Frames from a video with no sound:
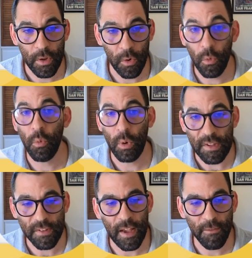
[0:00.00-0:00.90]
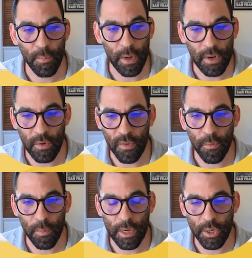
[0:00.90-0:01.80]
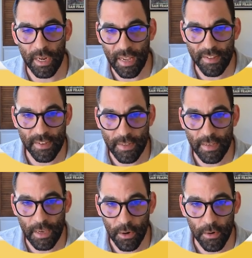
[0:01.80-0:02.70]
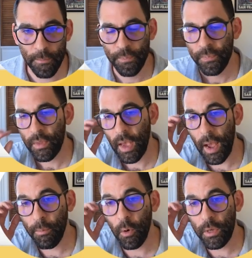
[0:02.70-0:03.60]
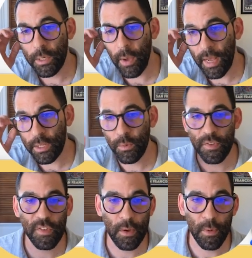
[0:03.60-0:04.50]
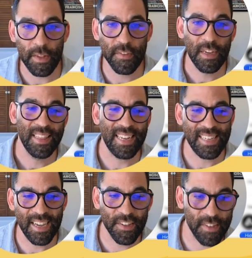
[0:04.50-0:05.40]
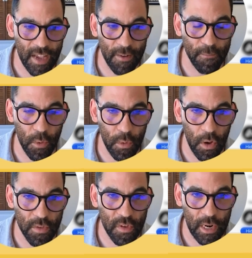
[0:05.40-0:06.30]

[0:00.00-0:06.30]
who we saved, but whose information isn't here, I'm going to add to a sequence that doesn't have phone calls in